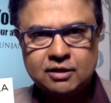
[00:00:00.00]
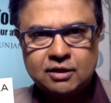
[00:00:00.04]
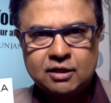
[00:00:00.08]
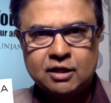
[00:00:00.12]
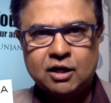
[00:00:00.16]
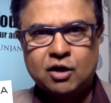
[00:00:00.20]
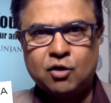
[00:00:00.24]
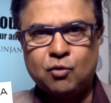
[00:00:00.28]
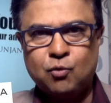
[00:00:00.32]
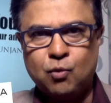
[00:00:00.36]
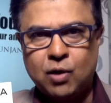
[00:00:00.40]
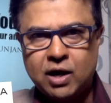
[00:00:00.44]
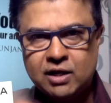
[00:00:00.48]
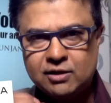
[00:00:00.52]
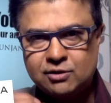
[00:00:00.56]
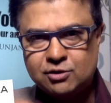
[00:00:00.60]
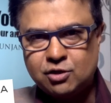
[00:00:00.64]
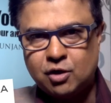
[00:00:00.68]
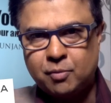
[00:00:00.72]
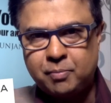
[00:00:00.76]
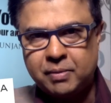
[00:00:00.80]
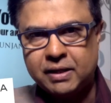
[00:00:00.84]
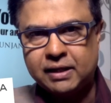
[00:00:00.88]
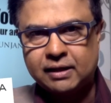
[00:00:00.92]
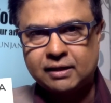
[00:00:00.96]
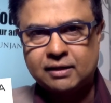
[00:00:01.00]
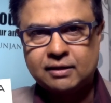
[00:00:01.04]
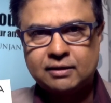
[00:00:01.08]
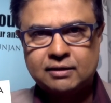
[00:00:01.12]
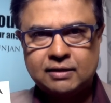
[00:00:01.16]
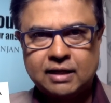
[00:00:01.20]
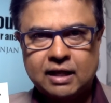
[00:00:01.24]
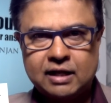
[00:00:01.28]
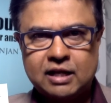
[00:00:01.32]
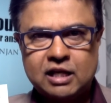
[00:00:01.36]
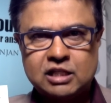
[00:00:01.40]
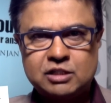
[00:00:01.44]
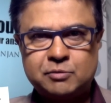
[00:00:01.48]
Now, one topic
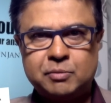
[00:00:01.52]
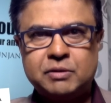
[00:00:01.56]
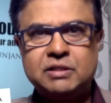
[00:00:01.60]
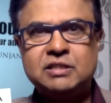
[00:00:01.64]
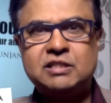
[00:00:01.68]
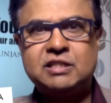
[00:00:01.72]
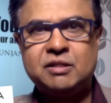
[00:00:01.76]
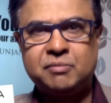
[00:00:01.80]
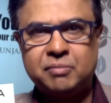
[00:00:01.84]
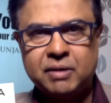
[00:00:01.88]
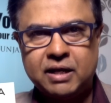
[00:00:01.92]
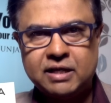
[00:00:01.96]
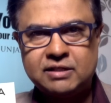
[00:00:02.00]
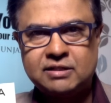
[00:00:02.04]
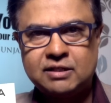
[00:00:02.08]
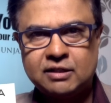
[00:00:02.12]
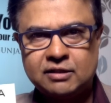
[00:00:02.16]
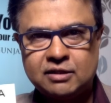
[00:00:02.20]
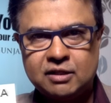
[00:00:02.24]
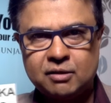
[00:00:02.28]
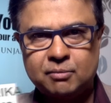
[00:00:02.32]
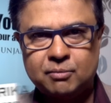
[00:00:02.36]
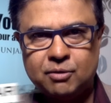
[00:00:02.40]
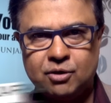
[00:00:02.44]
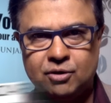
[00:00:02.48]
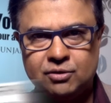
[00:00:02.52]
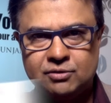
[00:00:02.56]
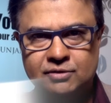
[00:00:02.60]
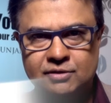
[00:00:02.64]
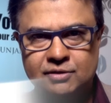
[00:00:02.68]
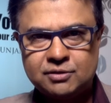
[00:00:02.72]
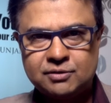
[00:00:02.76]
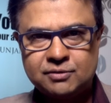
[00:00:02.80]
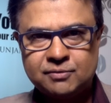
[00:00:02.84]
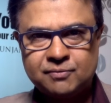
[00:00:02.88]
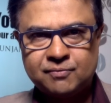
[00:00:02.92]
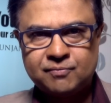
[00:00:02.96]
that has been debated the most